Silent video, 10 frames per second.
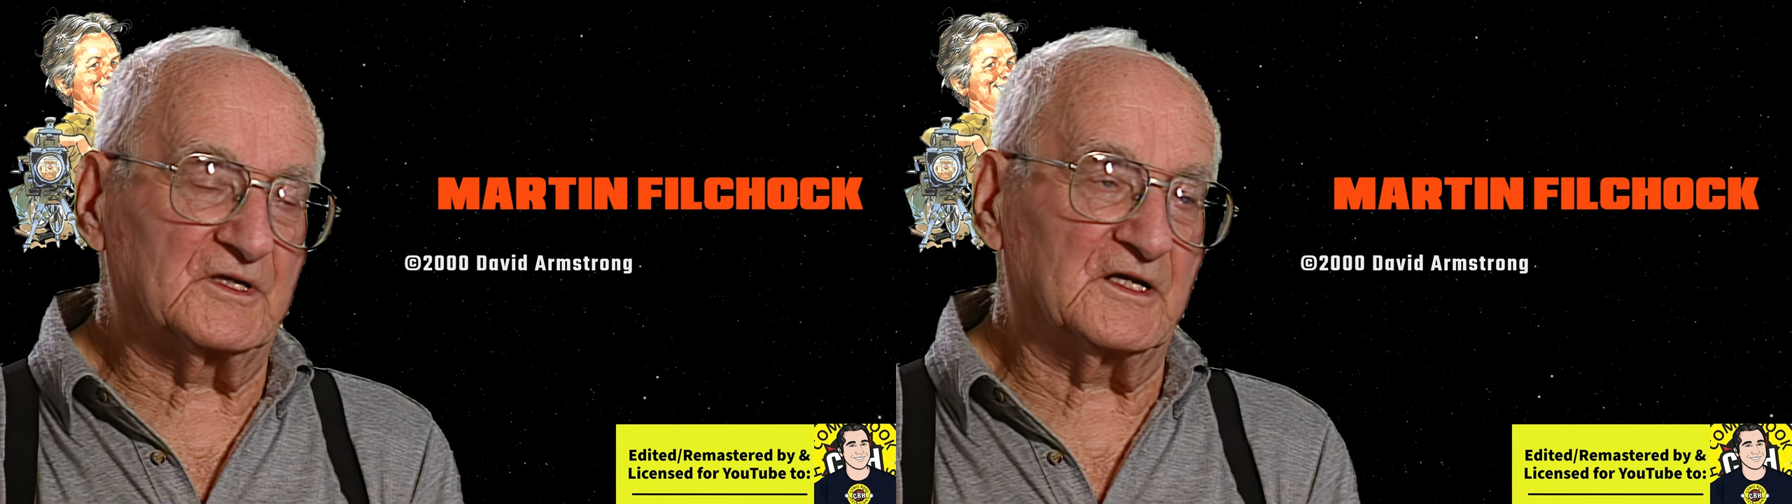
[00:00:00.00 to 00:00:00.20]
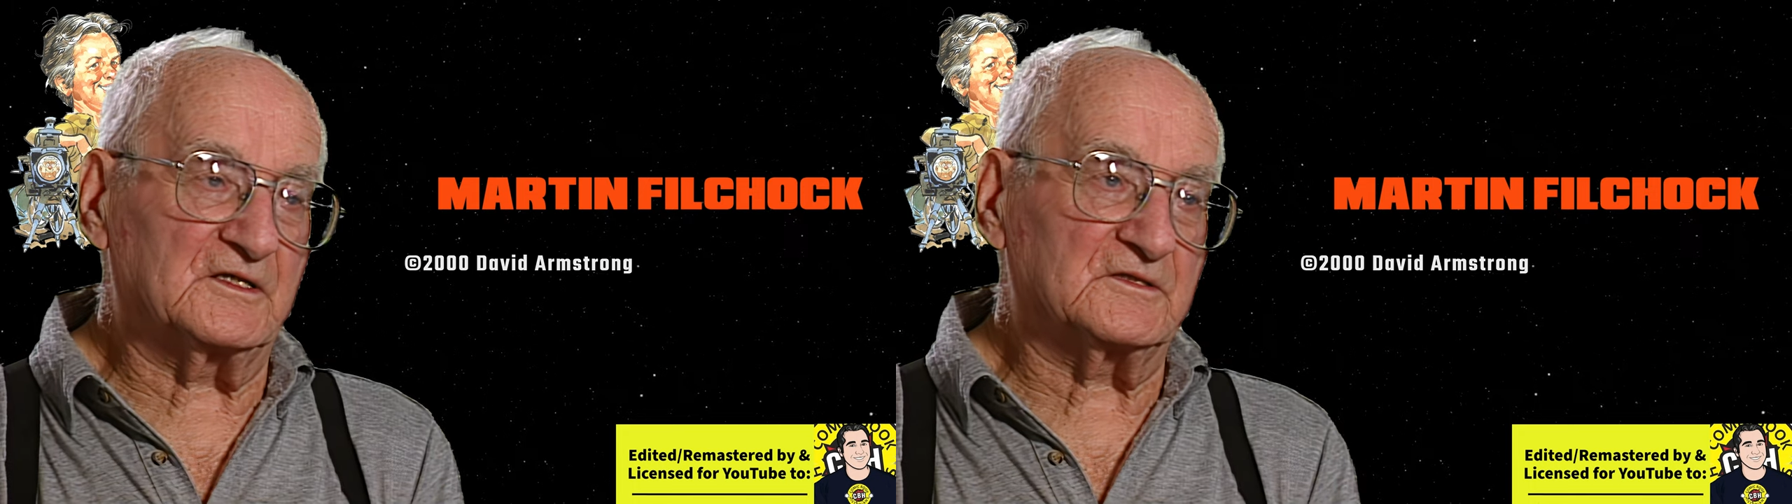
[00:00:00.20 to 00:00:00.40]

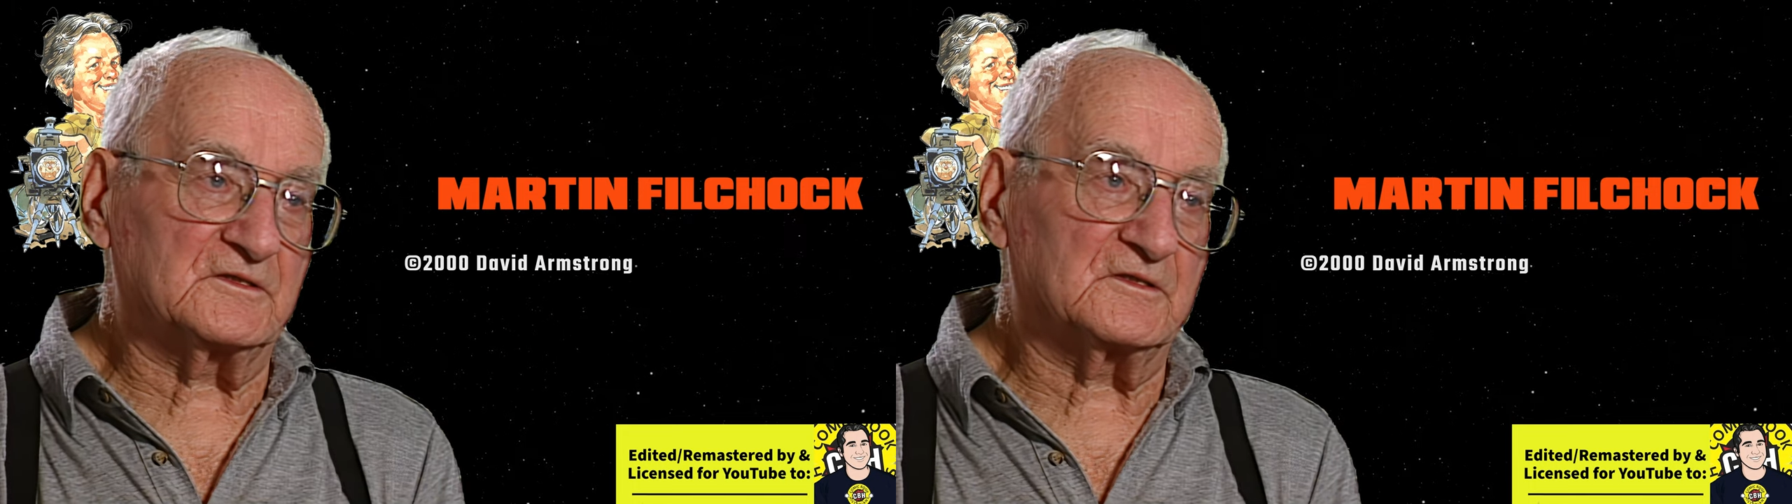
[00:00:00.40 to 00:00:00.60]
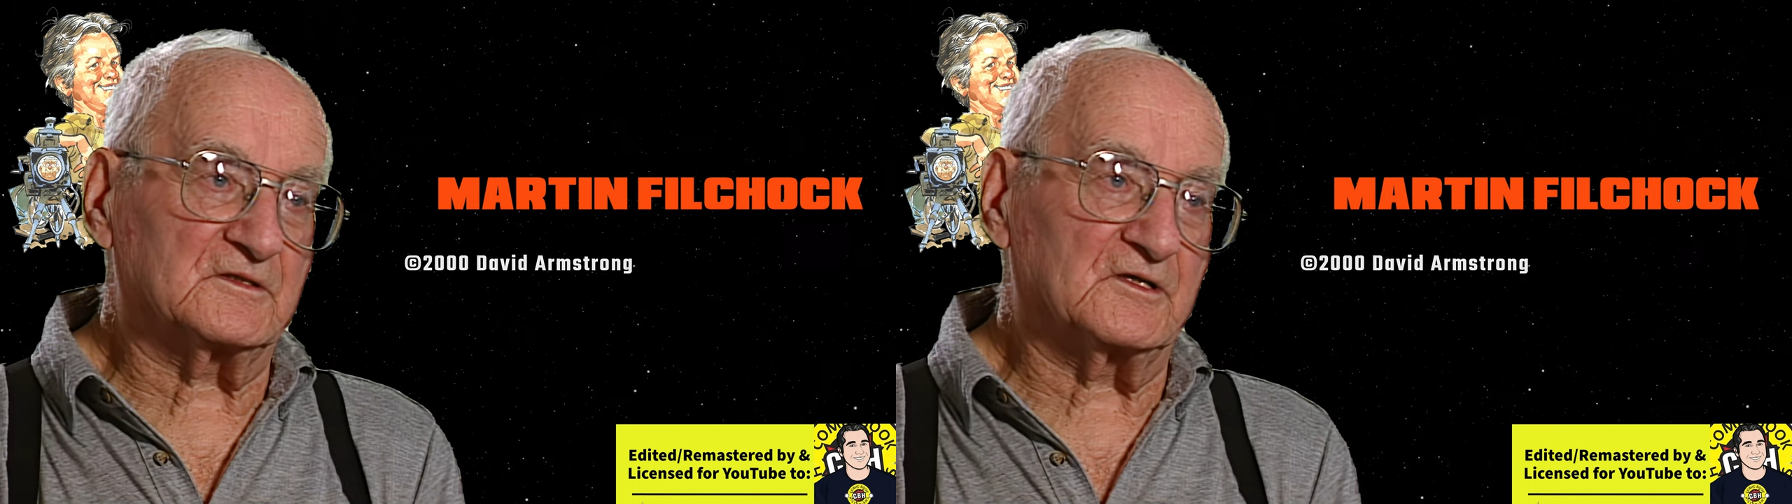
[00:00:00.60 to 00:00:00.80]

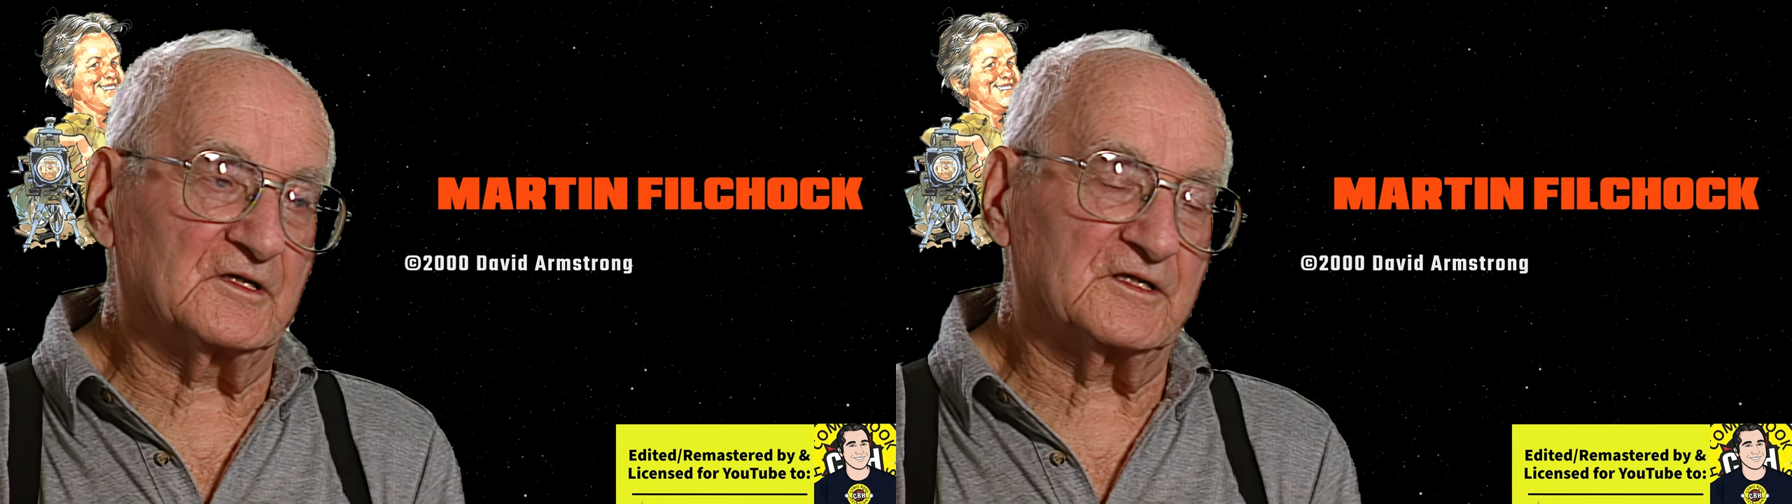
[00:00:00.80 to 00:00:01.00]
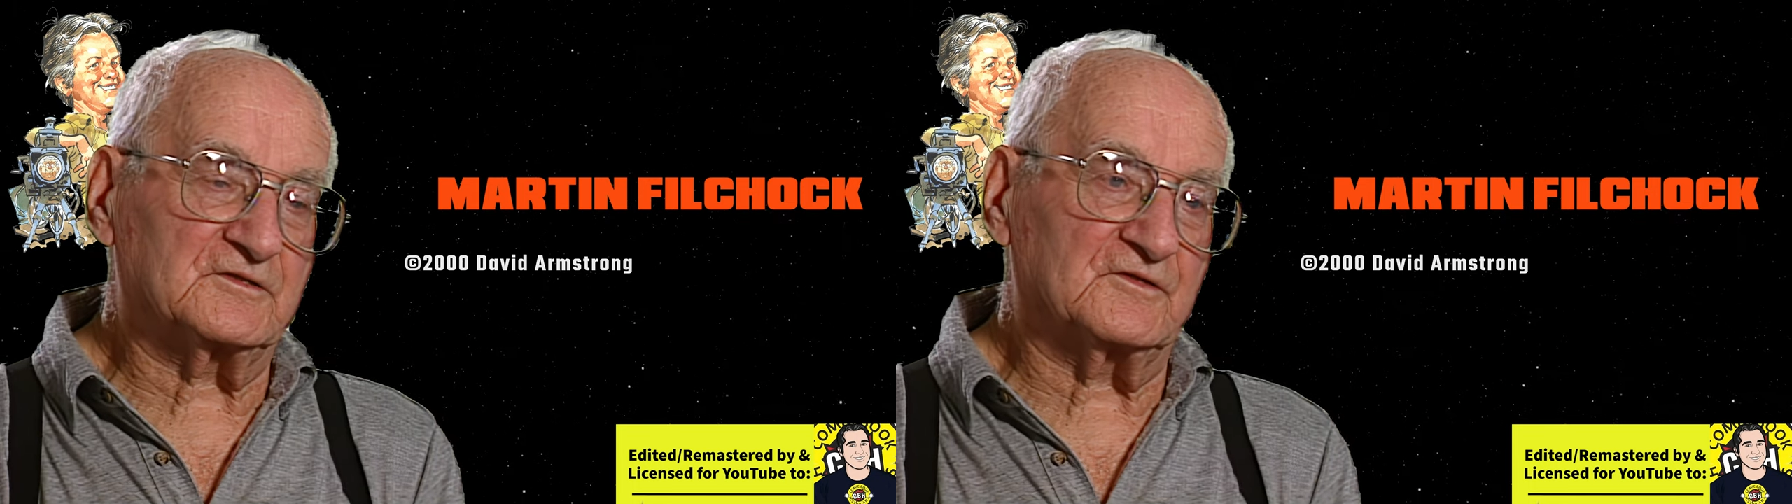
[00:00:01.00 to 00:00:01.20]
I
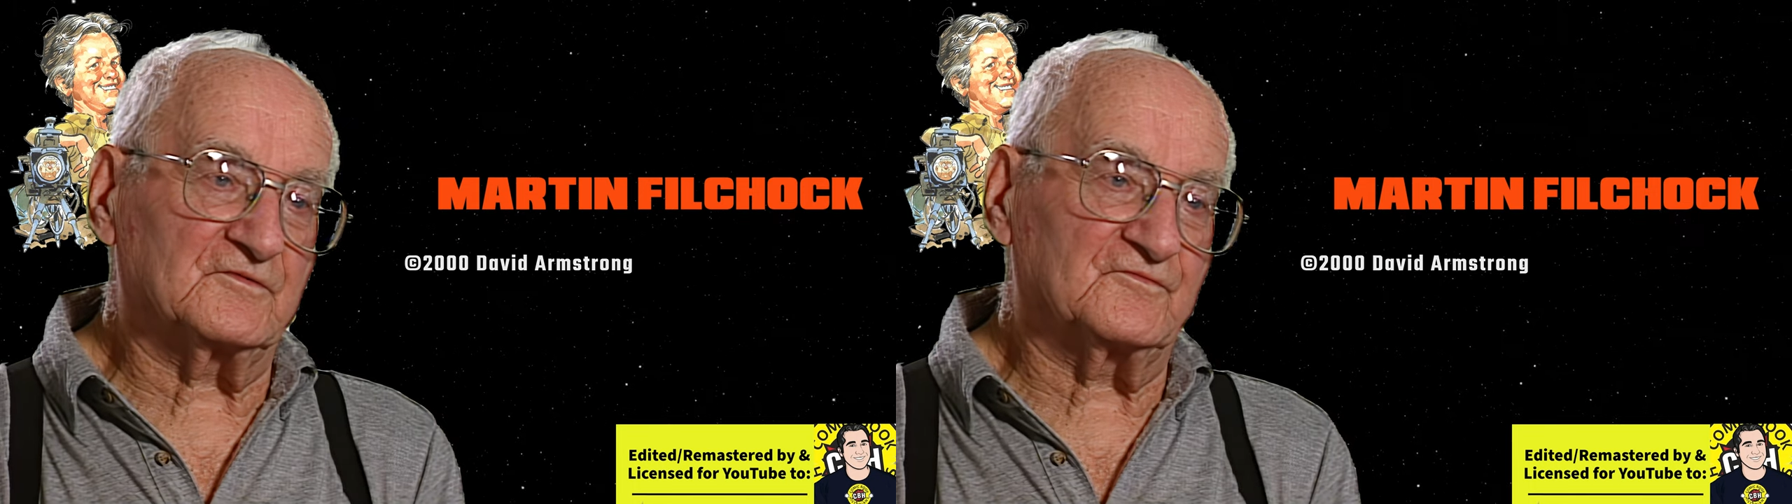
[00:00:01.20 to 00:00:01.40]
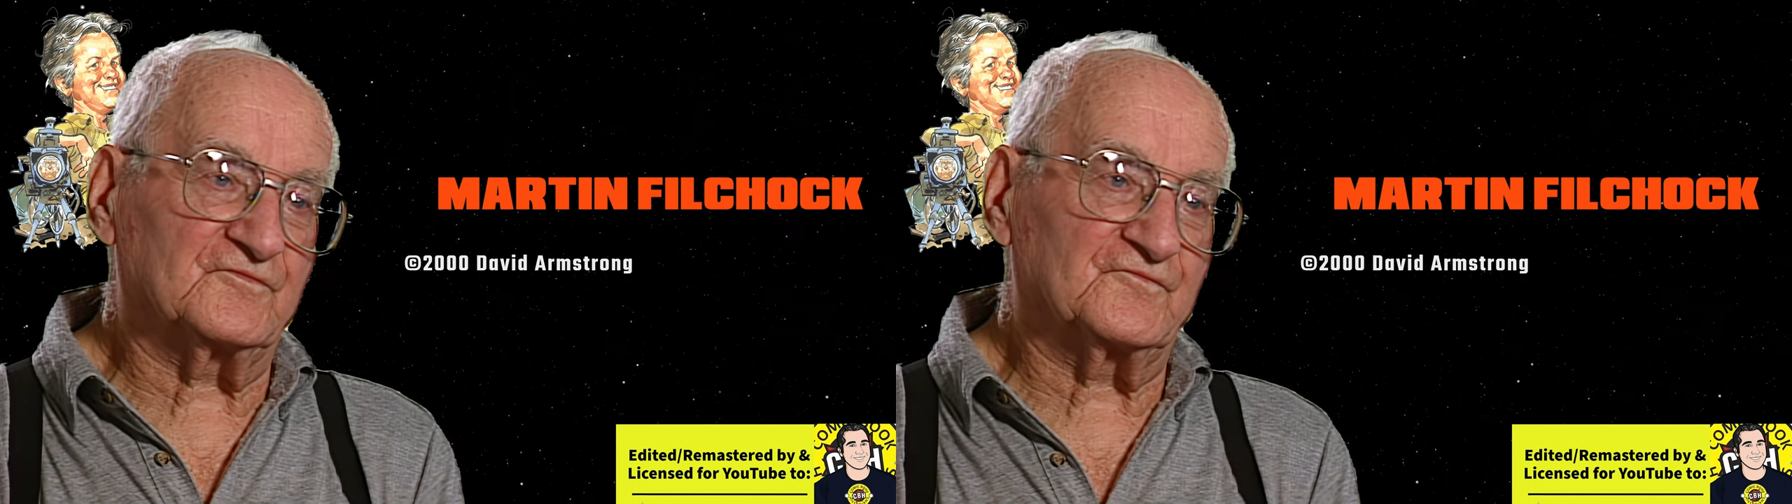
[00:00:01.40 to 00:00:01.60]
got into